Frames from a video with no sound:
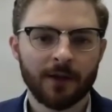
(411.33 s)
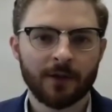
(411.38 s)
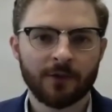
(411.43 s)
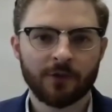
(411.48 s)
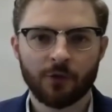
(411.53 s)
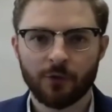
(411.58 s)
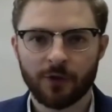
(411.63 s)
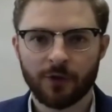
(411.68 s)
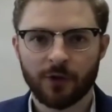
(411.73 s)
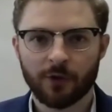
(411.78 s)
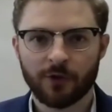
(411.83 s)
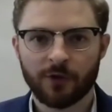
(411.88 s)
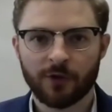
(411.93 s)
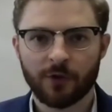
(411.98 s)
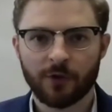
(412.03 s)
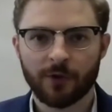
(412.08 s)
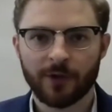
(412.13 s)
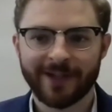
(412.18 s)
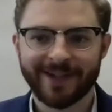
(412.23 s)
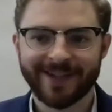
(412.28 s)
a two-year
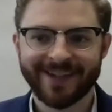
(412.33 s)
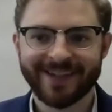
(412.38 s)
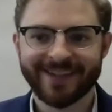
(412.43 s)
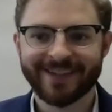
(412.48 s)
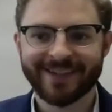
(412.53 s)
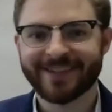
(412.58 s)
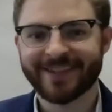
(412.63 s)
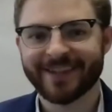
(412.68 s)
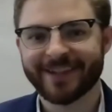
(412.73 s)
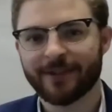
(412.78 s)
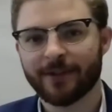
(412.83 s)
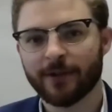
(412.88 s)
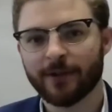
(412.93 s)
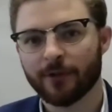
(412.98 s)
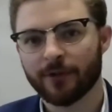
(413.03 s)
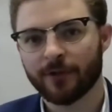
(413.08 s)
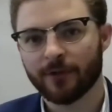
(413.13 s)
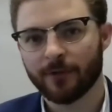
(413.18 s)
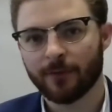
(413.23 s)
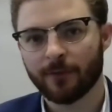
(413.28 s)
degree, and six
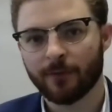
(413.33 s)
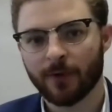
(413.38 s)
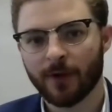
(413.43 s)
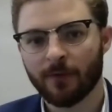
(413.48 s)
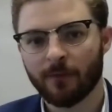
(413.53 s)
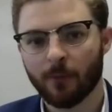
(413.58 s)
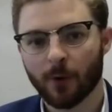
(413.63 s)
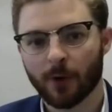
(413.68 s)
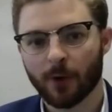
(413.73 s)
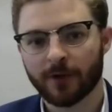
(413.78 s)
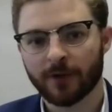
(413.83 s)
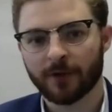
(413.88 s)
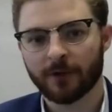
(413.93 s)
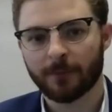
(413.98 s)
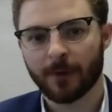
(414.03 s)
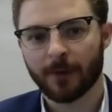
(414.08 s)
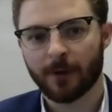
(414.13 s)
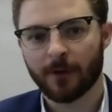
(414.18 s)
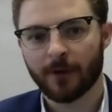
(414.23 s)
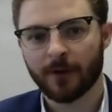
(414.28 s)
years of, of work
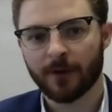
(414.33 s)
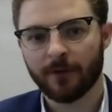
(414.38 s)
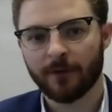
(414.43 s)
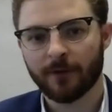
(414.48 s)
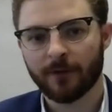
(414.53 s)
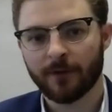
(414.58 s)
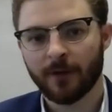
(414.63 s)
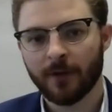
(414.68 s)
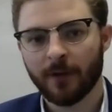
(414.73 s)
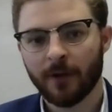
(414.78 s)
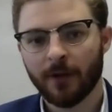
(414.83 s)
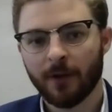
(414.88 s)
experience.